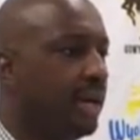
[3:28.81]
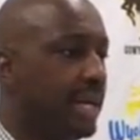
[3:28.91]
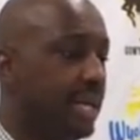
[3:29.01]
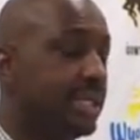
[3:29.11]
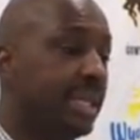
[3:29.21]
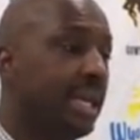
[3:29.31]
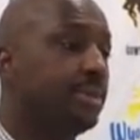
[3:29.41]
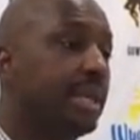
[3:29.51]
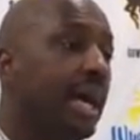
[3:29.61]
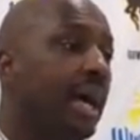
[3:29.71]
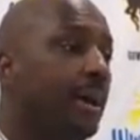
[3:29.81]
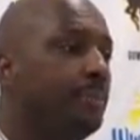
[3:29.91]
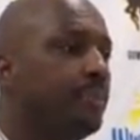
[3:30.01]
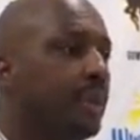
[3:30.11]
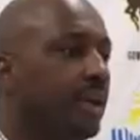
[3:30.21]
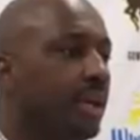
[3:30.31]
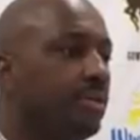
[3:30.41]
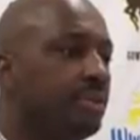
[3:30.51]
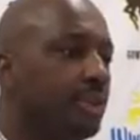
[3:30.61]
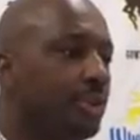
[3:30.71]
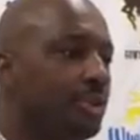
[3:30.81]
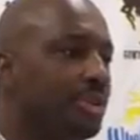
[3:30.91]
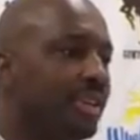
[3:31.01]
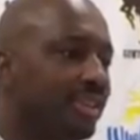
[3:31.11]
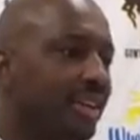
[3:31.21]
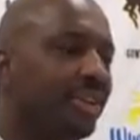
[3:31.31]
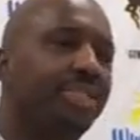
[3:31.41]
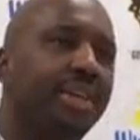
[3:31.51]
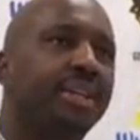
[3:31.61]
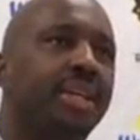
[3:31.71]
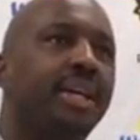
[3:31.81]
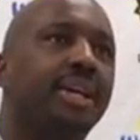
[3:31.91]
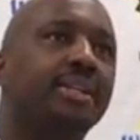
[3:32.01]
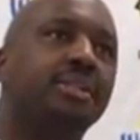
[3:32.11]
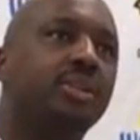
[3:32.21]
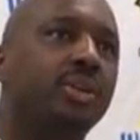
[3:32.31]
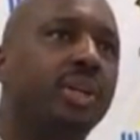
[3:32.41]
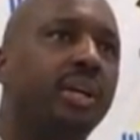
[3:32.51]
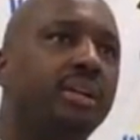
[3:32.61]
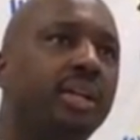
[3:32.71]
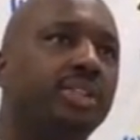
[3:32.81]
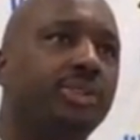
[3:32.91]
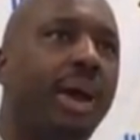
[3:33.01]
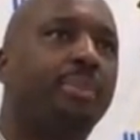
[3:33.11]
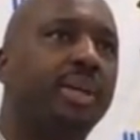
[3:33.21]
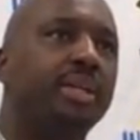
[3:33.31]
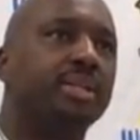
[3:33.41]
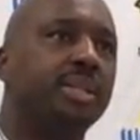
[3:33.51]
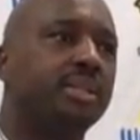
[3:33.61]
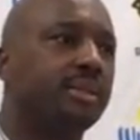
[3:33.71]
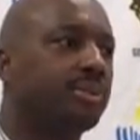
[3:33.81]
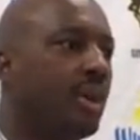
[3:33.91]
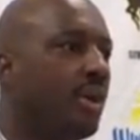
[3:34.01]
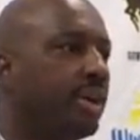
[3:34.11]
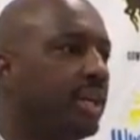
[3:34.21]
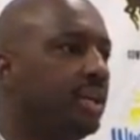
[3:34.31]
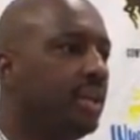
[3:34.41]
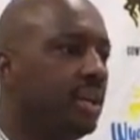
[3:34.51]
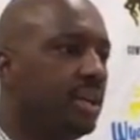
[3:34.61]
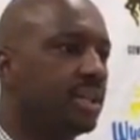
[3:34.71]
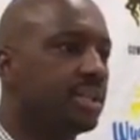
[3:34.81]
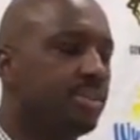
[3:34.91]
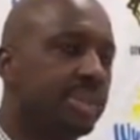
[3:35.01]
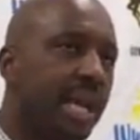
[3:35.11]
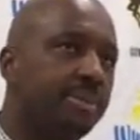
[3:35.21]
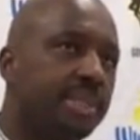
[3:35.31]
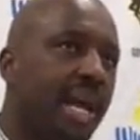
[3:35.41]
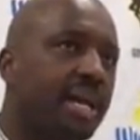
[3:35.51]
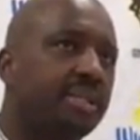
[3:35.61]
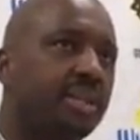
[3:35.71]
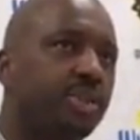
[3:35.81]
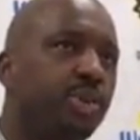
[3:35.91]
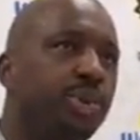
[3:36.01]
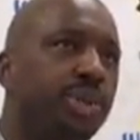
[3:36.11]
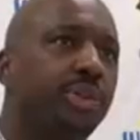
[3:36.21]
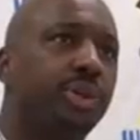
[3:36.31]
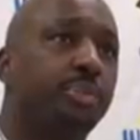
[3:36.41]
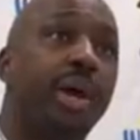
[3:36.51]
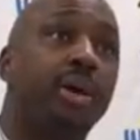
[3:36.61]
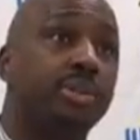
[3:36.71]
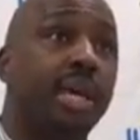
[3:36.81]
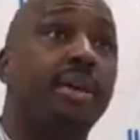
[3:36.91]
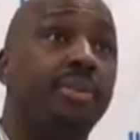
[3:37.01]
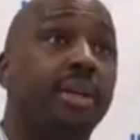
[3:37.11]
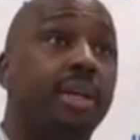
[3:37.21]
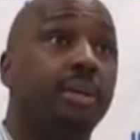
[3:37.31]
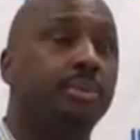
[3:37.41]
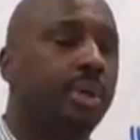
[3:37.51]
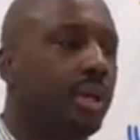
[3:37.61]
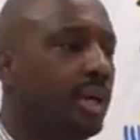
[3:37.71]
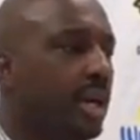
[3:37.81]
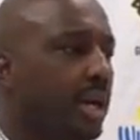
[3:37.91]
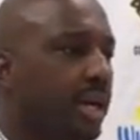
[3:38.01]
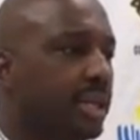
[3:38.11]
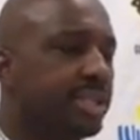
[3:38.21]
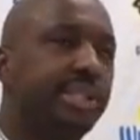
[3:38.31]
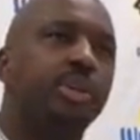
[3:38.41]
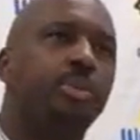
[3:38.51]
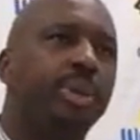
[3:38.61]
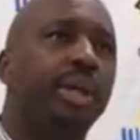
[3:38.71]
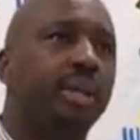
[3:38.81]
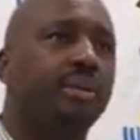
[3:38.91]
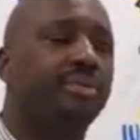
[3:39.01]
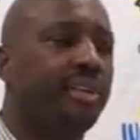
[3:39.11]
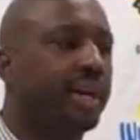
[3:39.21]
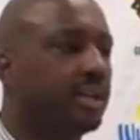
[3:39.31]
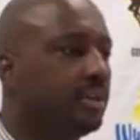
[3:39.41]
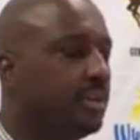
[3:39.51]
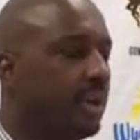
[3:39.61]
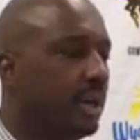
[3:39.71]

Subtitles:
And at the same time, even though they're thin kids, you know, they're scrappy in a sense of guarding sometimes guys that are 20, 30 pounds heavier than them, and still being effective.